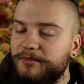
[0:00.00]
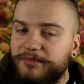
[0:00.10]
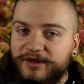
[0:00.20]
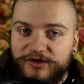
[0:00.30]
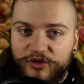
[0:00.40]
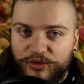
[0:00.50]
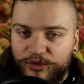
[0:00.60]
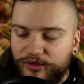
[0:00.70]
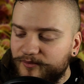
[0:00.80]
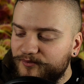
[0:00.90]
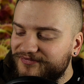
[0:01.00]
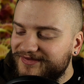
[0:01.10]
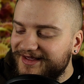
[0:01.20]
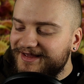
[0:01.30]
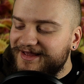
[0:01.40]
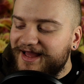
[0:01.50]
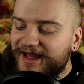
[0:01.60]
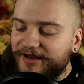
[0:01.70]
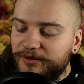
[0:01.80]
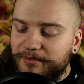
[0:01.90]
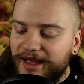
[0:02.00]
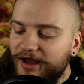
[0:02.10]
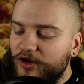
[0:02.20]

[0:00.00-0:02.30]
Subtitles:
petiole, and a pair